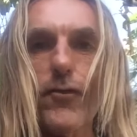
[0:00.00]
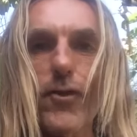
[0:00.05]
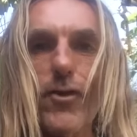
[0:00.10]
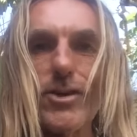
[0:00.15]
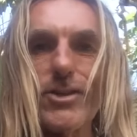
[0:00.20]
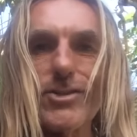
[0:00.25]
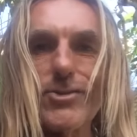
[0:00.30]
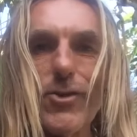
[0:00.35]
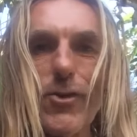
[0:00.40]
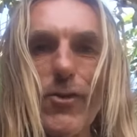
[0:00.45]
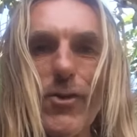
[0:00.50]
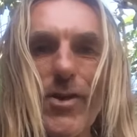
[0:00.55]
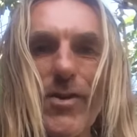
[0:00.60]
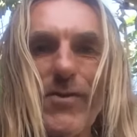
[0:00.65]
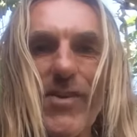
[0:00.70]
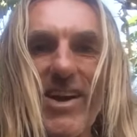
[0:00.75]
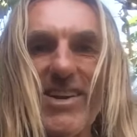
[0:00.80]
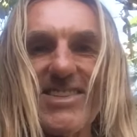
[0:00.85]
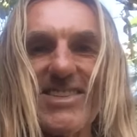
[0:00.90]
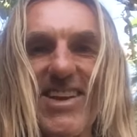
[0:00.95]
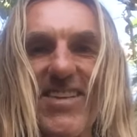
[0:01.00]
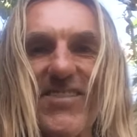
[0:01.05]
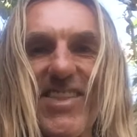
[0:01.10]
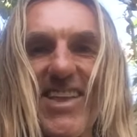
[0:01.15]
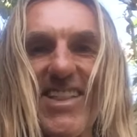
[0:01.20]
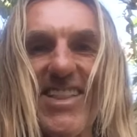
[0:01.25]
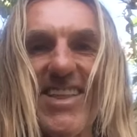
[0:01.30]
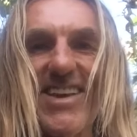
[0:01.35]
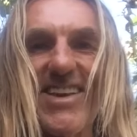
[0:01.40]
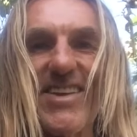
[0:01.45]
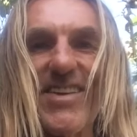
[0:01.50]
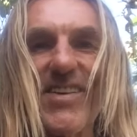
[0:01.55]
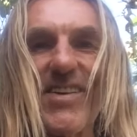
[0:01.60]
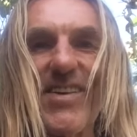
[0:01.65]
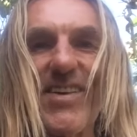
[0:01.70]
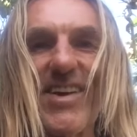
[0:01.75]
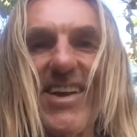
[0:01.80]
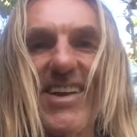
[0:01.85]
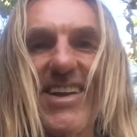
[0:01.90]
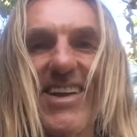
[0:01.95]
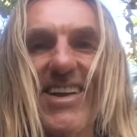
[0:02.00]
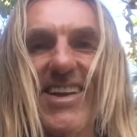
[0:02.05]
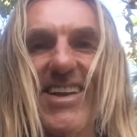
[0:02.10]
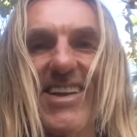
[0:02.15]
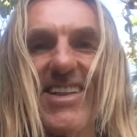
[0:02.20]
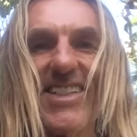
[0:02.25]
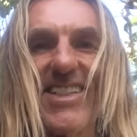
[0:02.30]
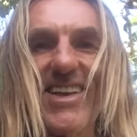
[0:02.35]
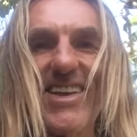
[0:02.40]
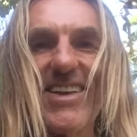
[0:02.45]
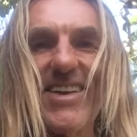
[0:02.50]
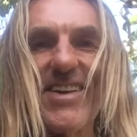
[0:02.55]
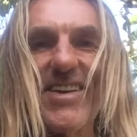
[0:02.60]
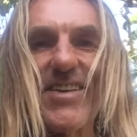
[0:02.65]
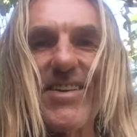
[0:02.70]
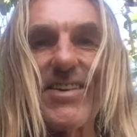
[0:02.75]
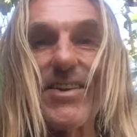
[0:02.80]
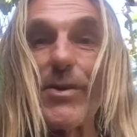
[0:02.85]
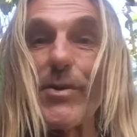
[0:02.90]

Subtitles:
very strongly about something that you're